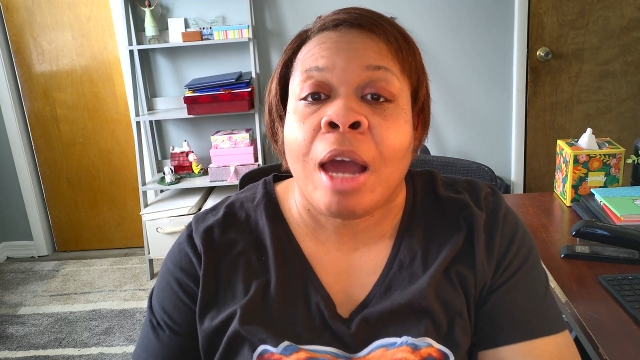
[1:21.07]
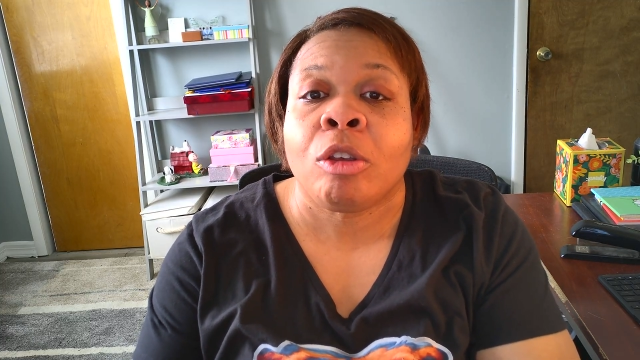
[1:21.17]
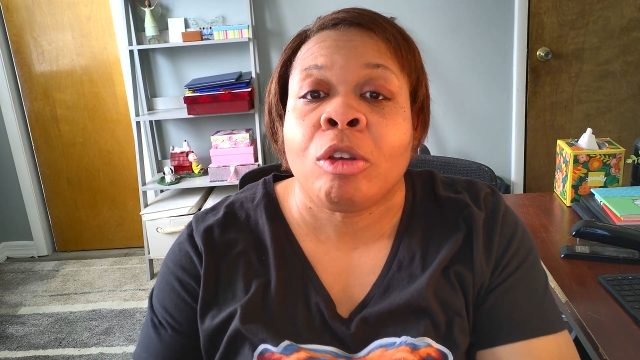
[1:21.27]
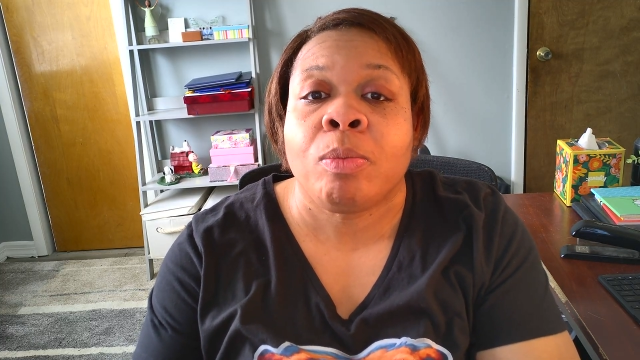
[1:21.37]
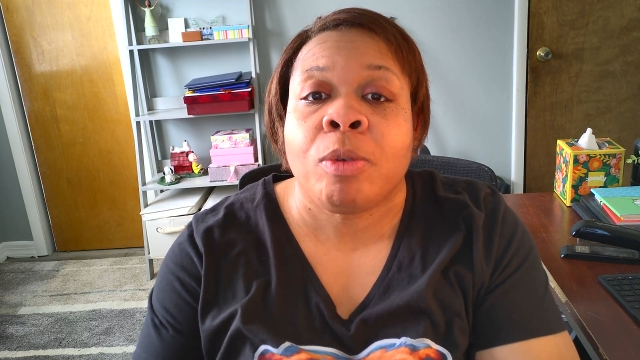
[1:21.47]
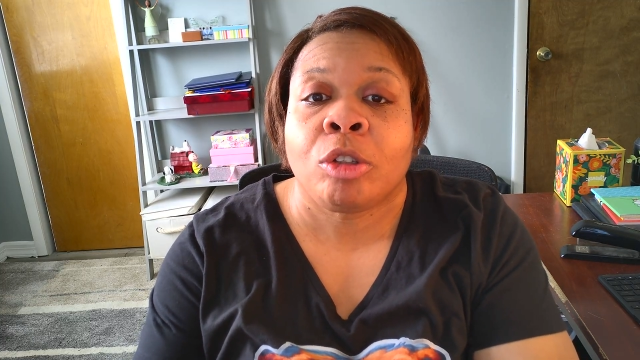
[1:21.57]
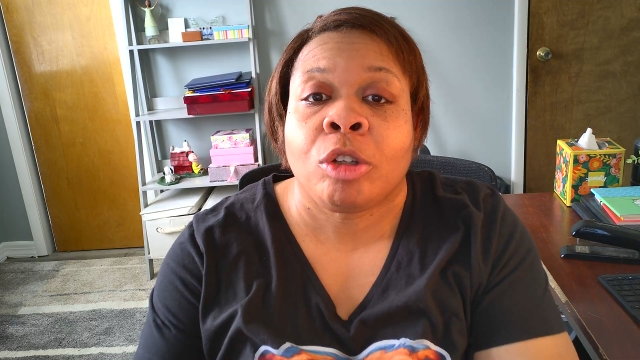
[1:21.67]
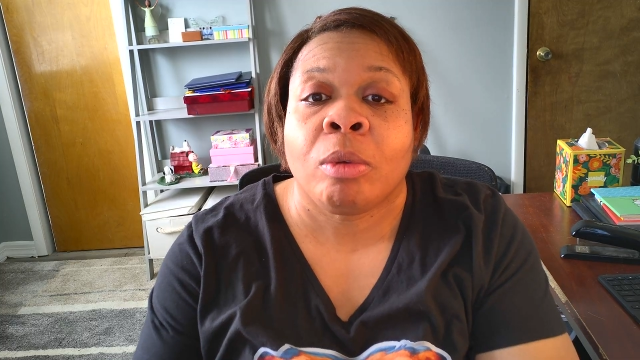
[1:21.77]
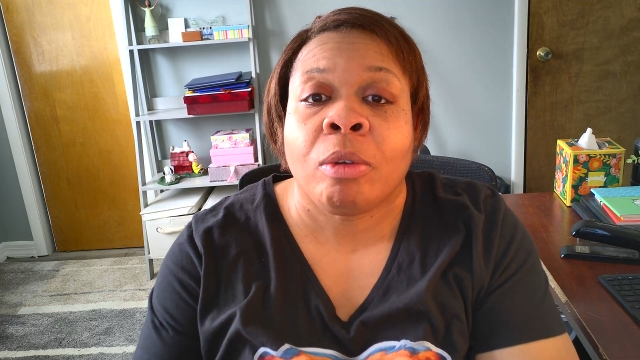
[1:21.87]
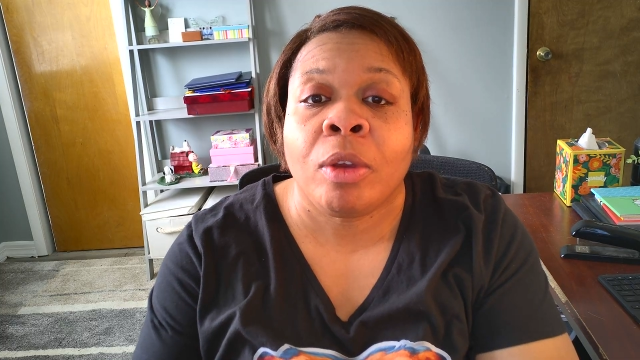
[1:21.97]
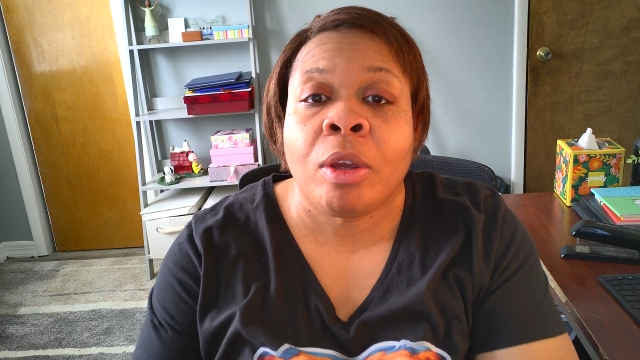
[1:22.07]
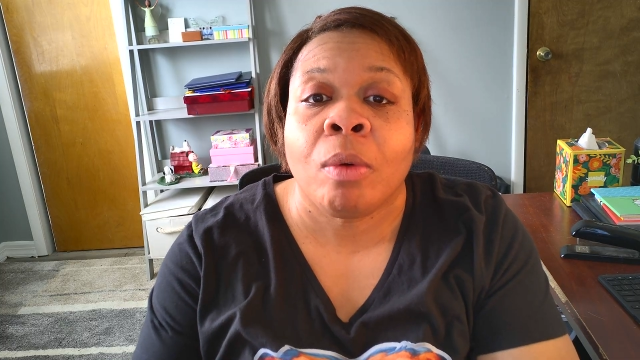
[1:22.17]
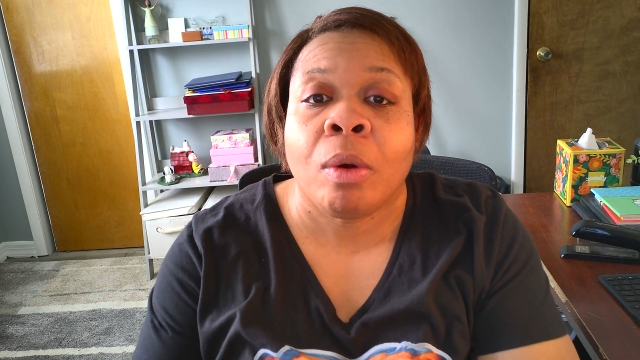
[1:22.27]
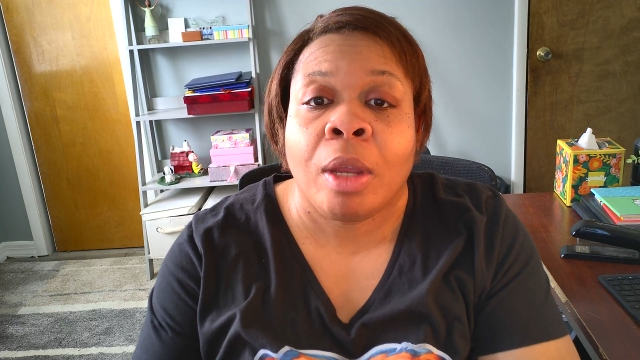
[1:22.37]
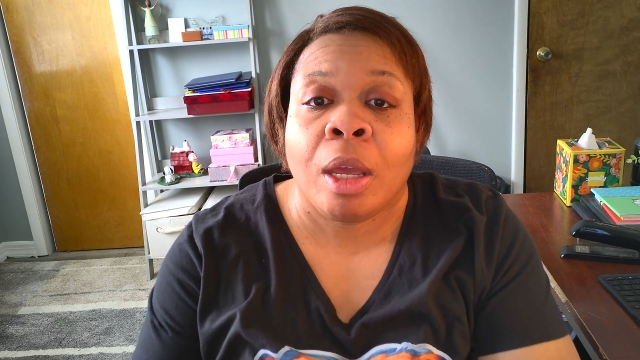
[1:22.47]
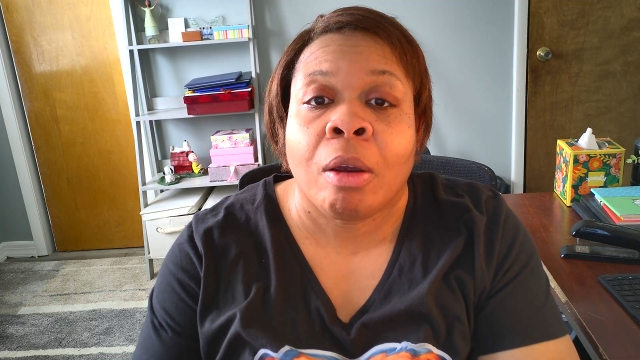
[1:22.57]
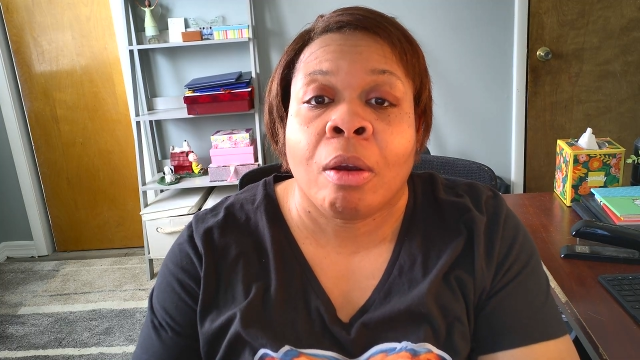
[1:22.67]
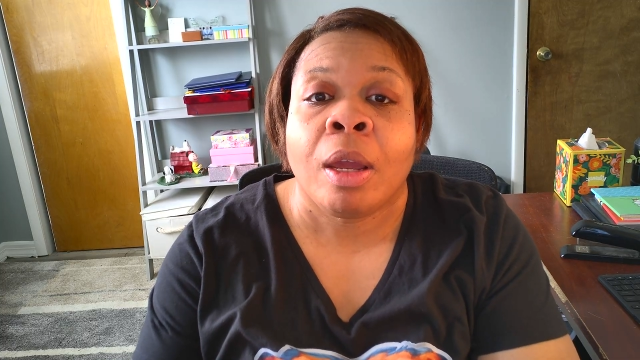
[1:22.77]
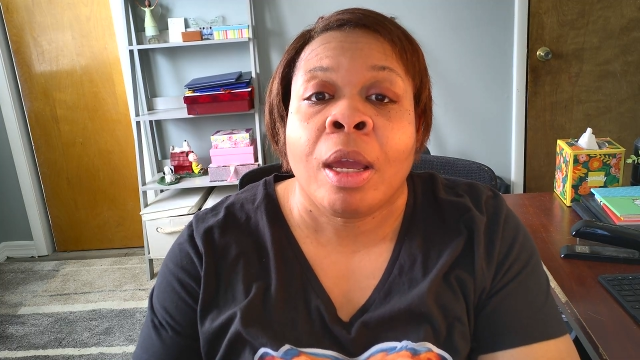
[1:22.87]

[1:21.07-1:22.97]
you put your review on there